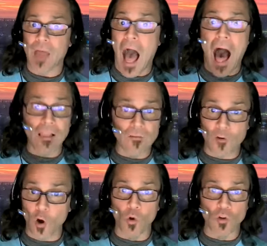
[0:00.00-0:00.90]

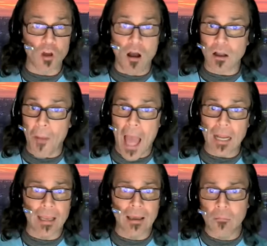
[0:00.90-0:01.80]
Oliver, we'll talk
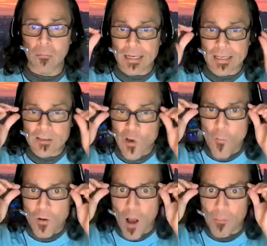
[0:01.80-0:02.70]
about him and his mm-hmm.
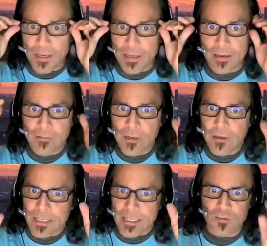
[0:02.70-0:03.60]
homecoming and
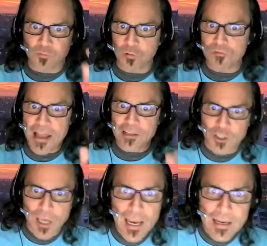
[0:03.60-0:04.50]
his
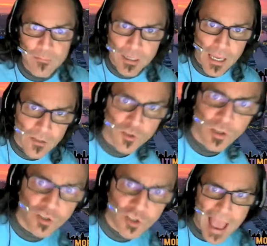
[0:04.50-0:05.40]
revenge game against
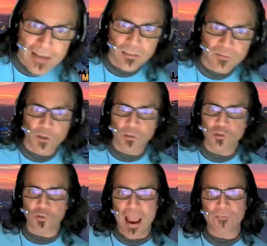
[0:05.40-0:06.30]
uh, Jacksonville, who
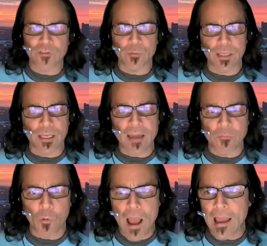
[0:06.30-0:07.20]
drafted him and then gave
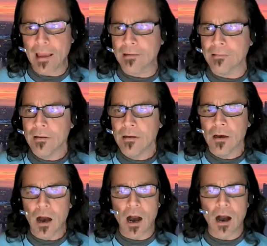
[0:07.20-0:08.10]
him away, and
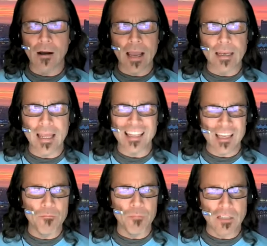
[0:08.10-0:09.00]
uh, and and
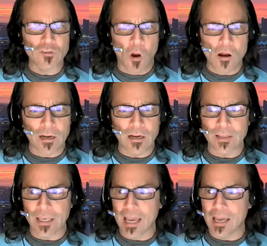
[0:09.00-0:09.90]
him being targeted in
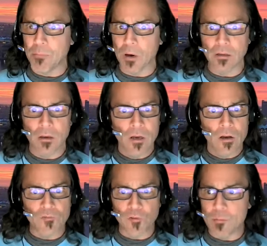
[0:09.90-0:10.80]
the game. But
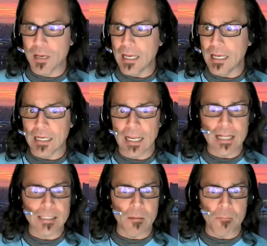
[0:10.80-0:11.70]
for me,
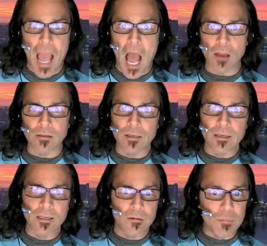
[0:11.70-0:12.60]
it's about
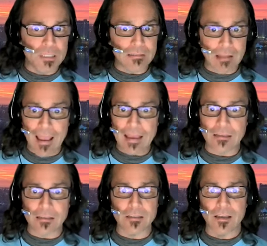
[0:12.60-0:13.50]

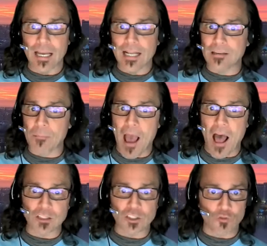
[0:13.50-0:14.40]
mistakes. It's
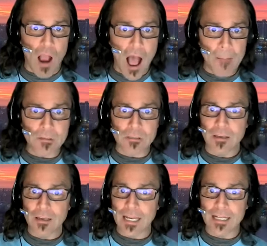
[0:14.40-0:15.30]
about drops.
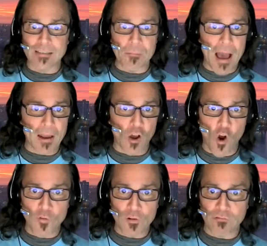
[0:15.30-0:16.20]
It's about
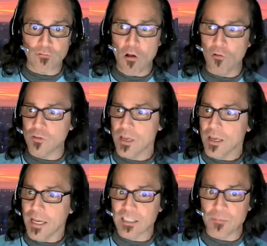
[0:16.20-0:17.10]
overthrows.
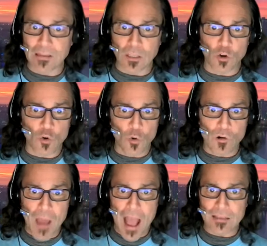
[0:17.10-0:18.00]
It's about the
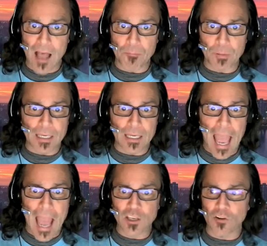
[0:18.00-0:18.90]
quarterback not being
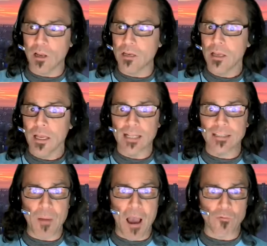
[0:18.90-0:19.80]
accurate.
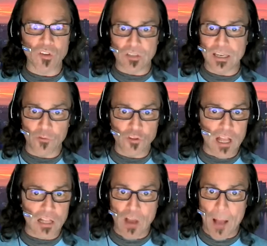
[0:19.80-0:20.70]
It's about receivers
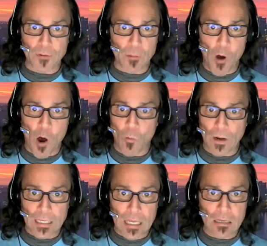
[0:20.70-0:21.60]
not dropping the ball
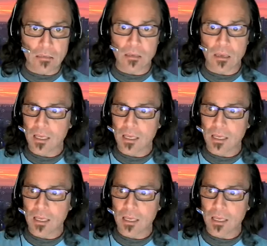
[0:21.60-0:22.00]
when he is.